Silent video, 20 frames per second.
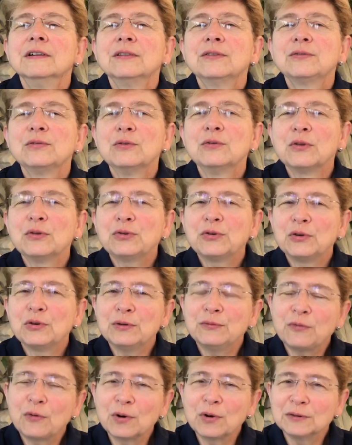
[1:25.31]
through the
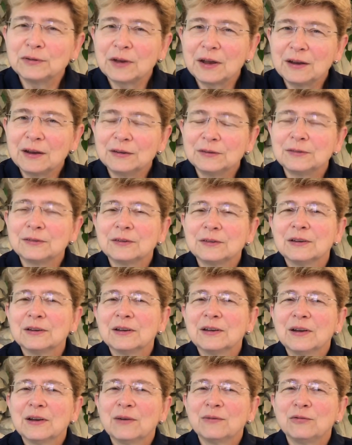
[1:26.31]
34 days
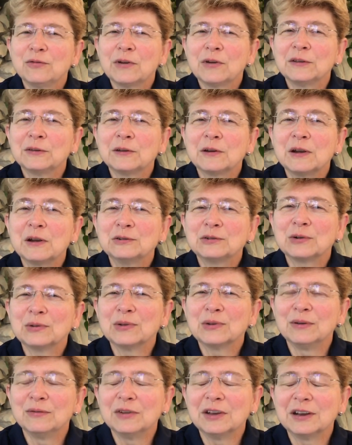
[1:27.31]
of residential
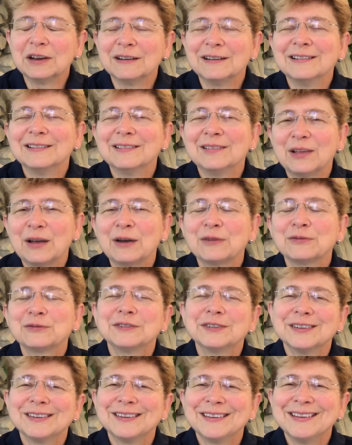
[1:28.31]
living
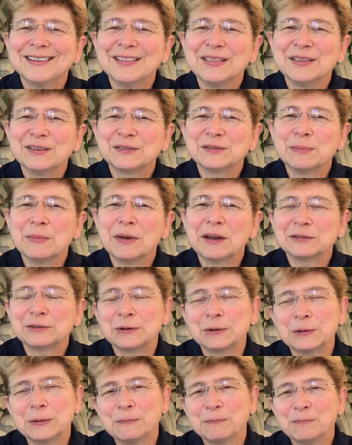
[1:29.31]
left in this
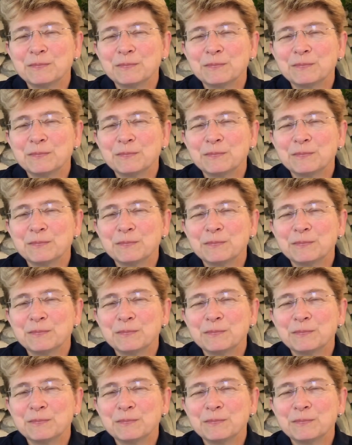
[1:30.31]
semester.